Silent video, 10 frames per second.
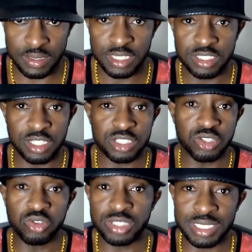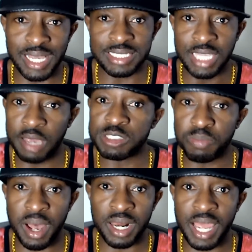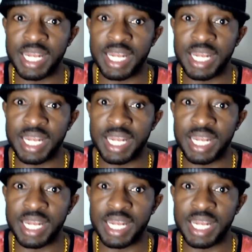Just use this as Game Spotlight.